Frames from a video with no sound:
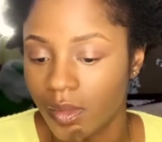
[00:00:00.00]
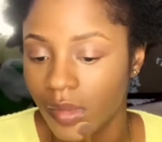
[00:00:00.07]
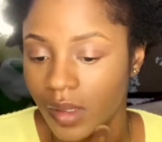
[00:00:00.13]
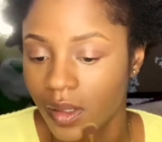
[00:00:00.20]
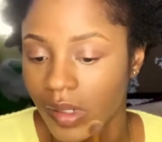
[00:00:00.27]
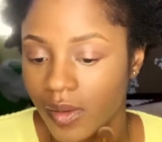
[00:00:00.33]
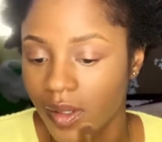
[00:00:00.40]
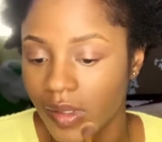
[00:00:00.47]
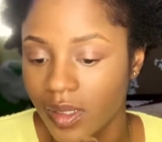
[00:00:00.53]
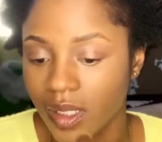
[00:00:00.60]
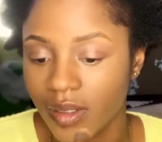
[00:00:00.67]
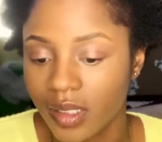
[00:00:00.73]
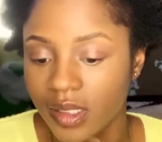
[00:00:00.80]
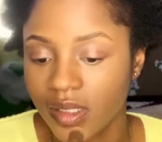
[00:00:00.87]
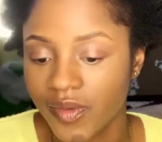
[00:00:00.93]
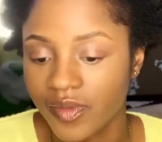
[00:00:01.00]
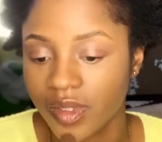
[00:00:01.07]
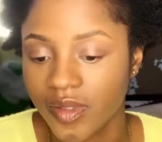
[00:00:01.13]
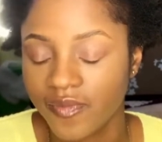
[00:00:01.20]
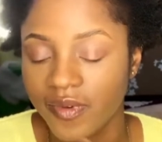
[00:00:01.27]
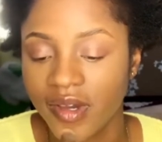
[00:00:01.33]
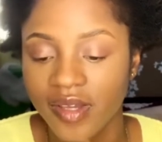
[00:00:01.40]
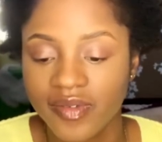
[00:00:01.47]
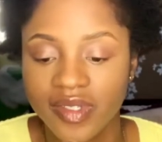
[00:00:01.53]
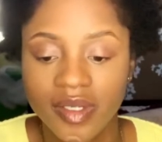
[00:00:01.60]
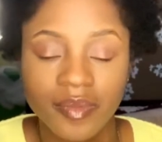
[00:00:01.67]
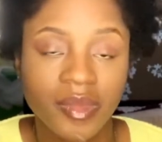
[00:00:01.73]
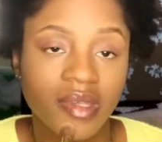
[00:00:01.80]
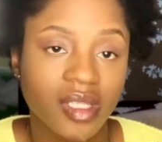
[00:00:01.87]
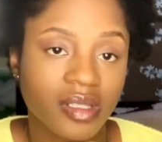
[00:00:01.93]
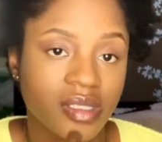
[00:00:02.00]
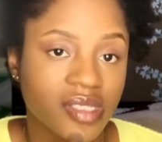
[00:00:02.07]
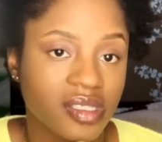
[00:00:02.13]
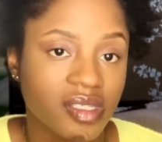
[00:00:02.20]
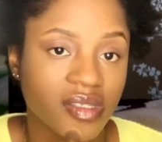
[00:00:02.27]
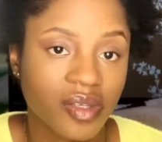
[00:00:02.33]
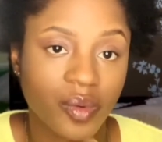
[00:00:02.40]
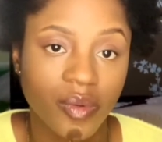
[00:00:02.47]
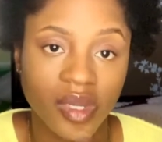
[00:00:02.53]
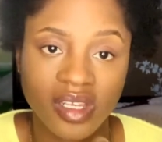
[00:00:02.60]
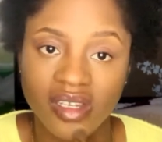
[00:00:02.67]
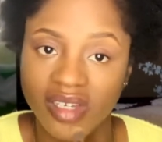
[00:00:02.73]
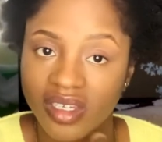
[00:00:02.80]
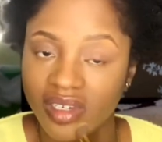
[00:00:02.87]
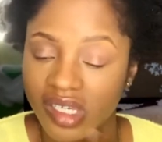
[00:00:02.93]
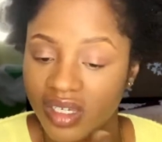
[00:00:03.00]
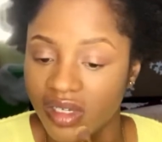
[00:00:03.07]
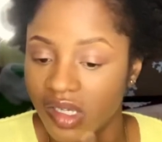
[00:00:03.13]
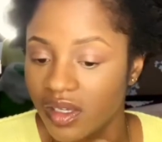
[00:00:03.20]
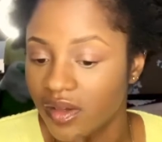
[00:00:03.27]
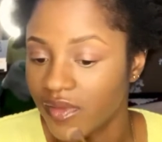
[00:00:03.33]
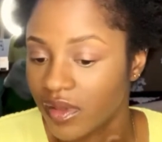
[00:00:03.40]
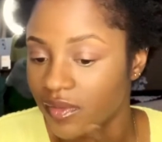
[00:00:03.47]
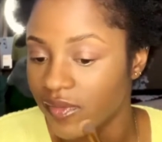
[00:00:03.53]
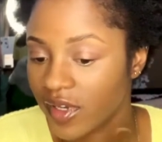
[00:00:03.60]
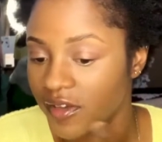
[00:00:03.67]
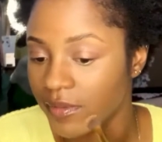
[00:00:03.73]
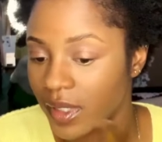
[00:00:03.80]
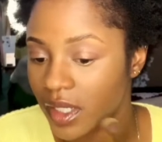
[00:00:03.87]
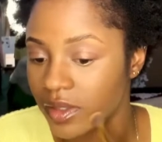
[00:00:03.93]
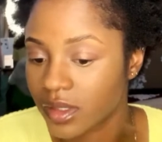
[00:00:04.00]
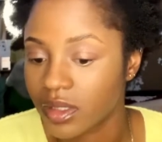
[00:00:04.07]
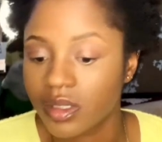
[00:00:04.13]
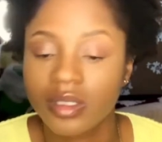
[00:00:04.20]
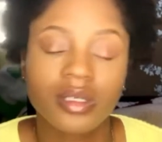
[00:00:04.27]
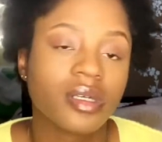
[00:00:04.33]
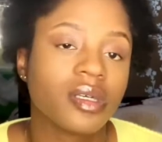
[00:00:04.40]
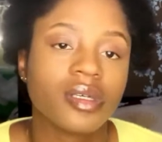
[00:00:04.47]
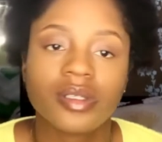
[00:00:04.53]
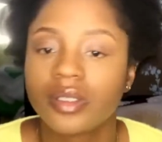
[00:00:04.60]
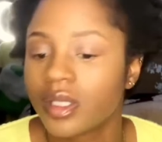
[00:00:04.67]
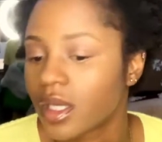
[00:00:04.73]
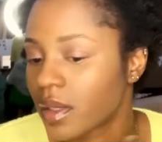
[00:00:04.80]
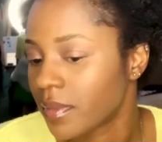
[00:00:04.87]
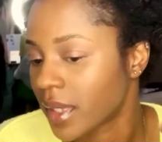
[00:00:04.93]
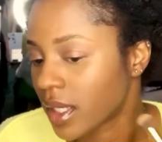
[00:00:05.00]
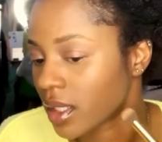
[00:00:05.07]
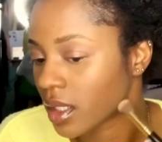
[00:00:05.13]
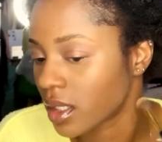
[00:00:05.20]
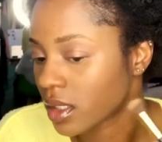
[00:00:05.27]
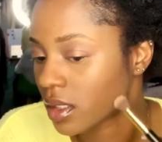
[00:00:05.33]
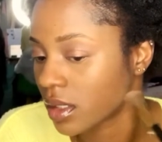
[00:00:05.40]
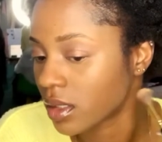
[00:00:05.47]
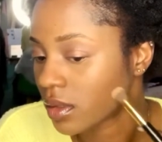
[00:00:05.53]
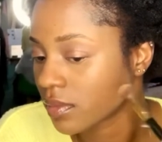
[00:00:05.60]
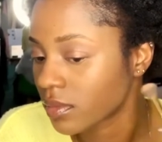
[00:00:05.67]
around like 75 something quid, £75 to get my hair done.